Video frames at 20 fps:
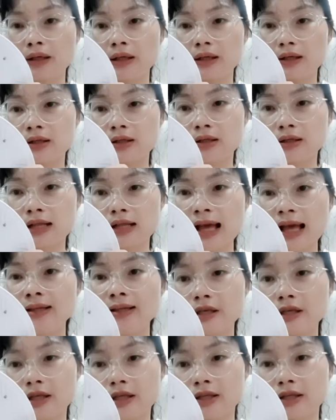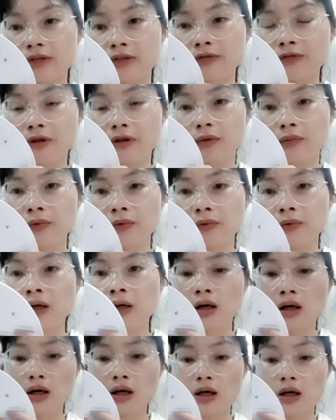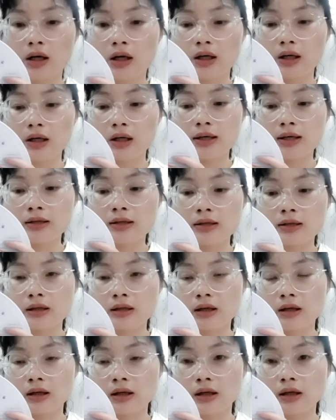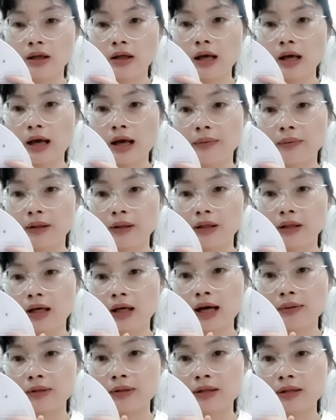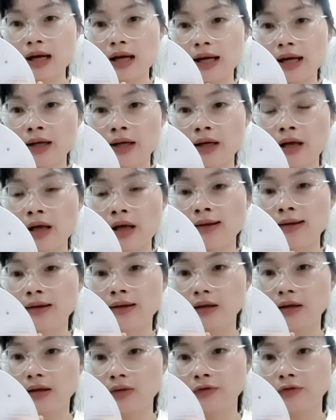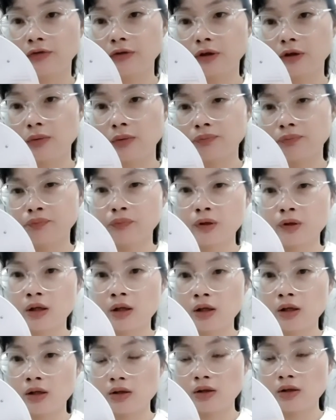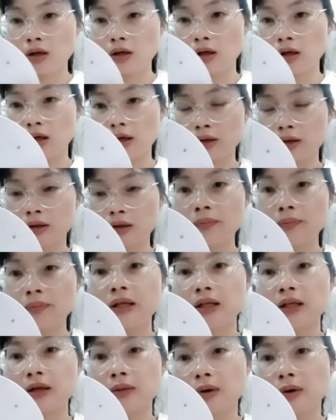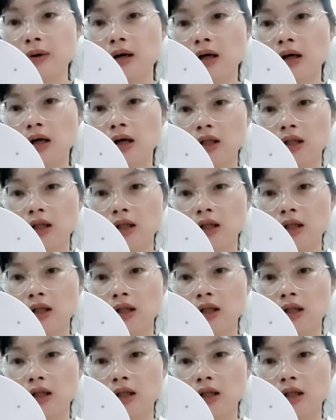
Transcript: have the size is different. It have the cup size from the